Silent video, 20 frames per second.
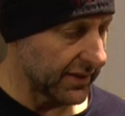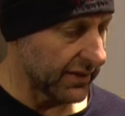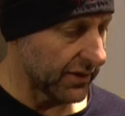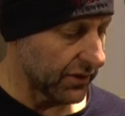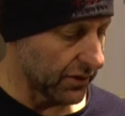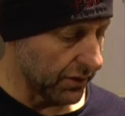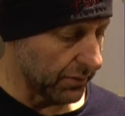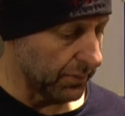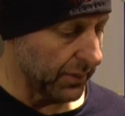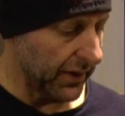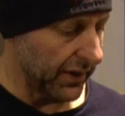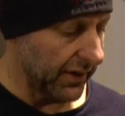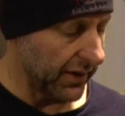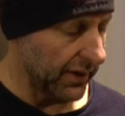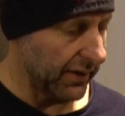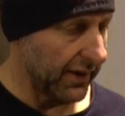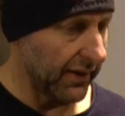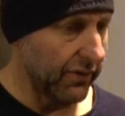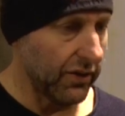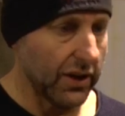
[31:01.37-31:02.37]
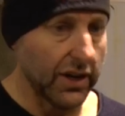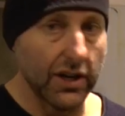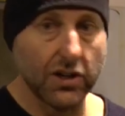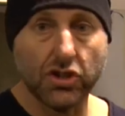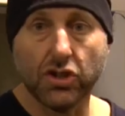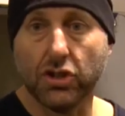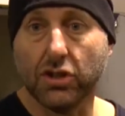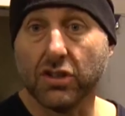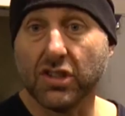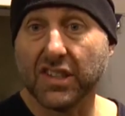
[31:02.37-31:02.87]
is a good bow. If you're going
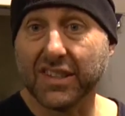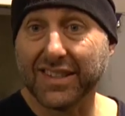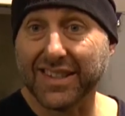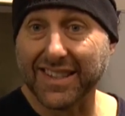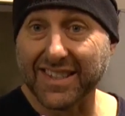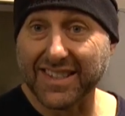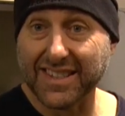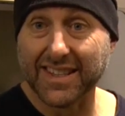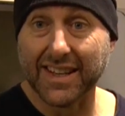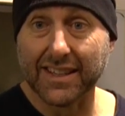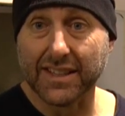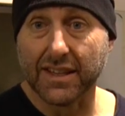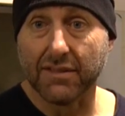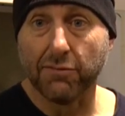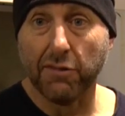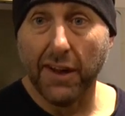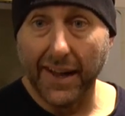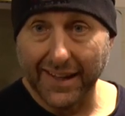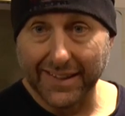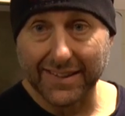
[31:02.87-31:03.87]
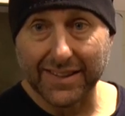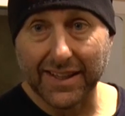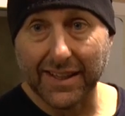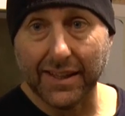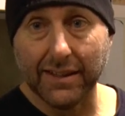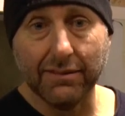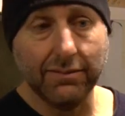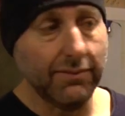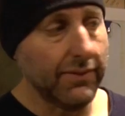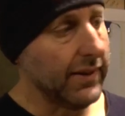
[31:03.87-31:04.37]
to shoot just instinctive
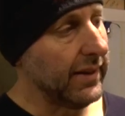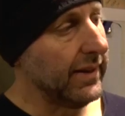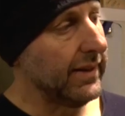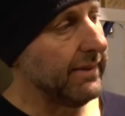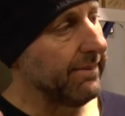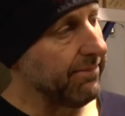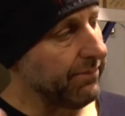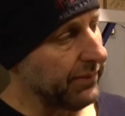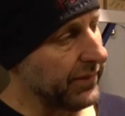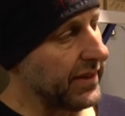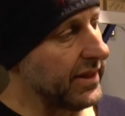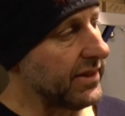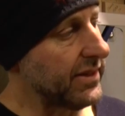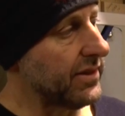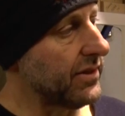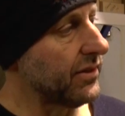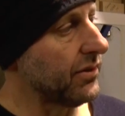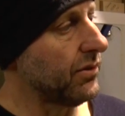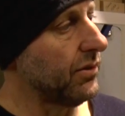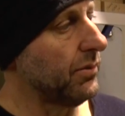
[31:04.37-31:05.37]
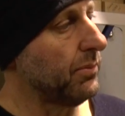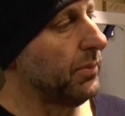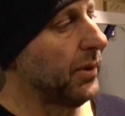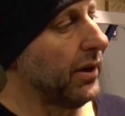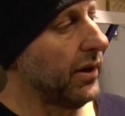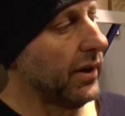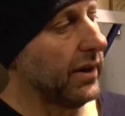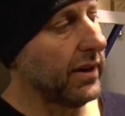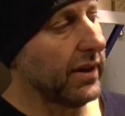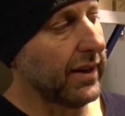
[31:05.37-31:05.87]
hunting, this is a good
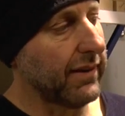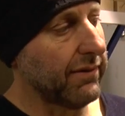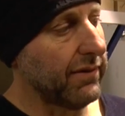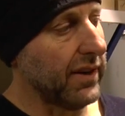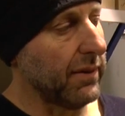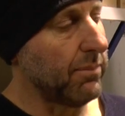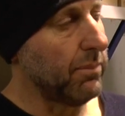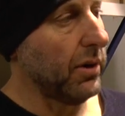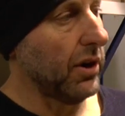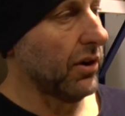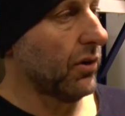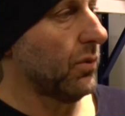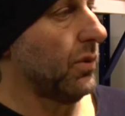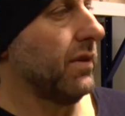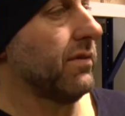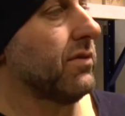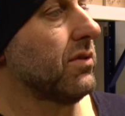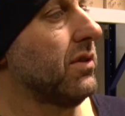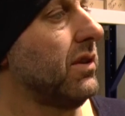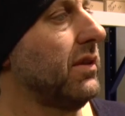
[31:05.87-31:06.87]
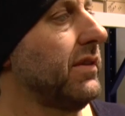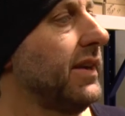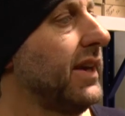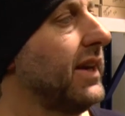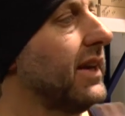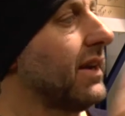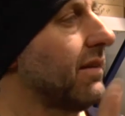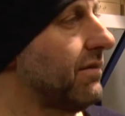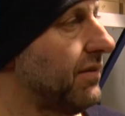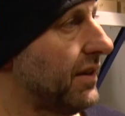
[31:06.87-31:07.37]
bow. You can fit a bow quiver on
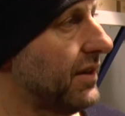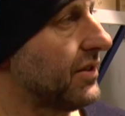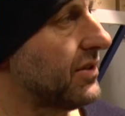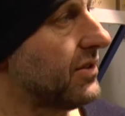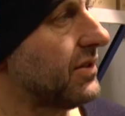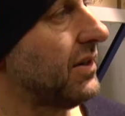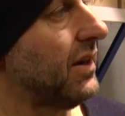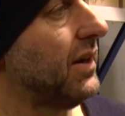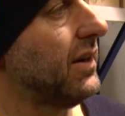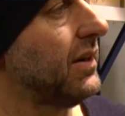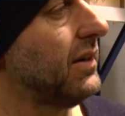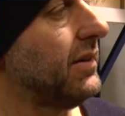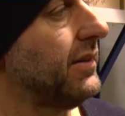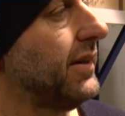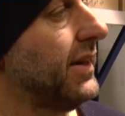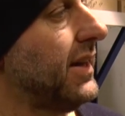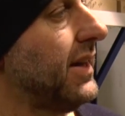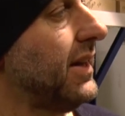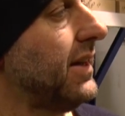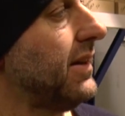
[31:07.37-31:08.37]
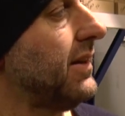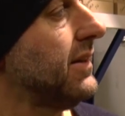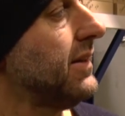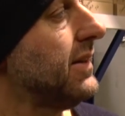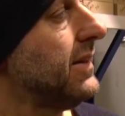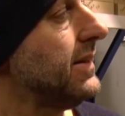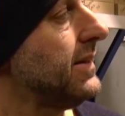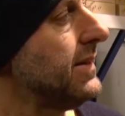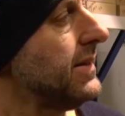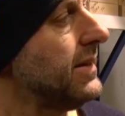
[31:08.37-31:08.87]
there. You can fit a sight on there.
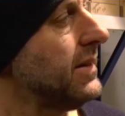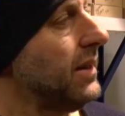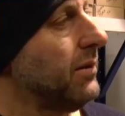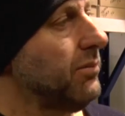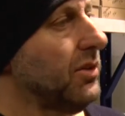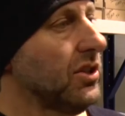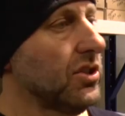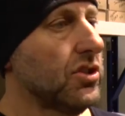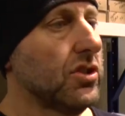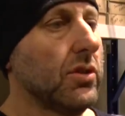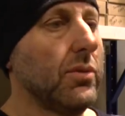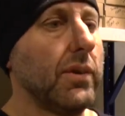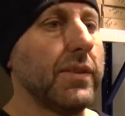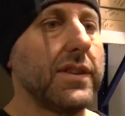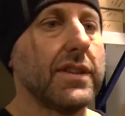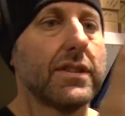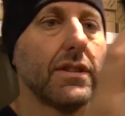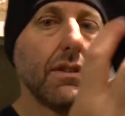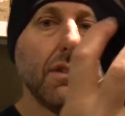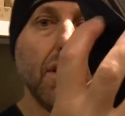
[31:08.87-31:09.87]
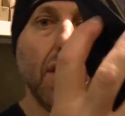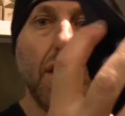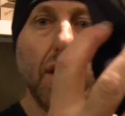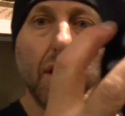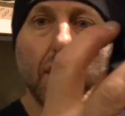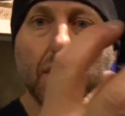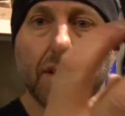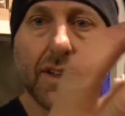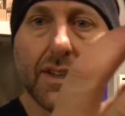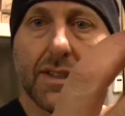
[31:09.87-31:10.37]
I'm not sure what this little
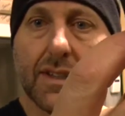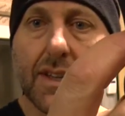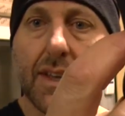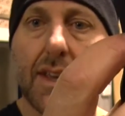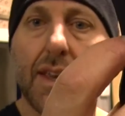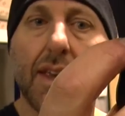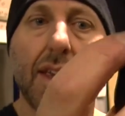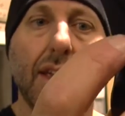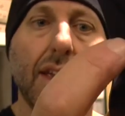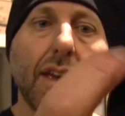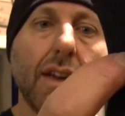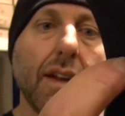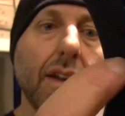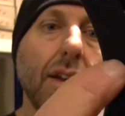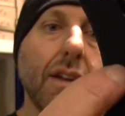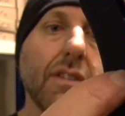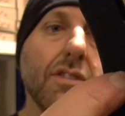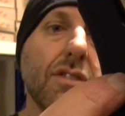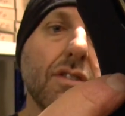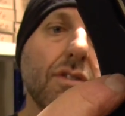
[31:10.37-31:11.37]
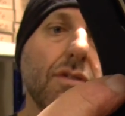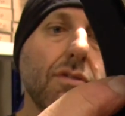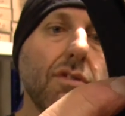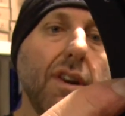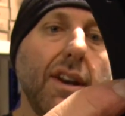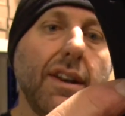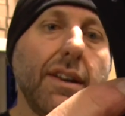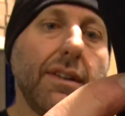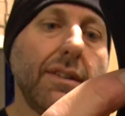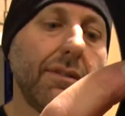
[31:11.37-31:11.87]
hole is here. It's
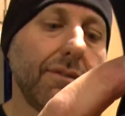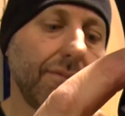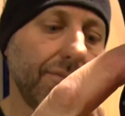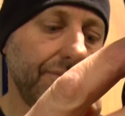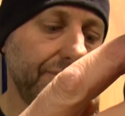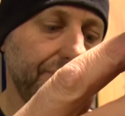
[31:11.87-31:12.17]
threaded.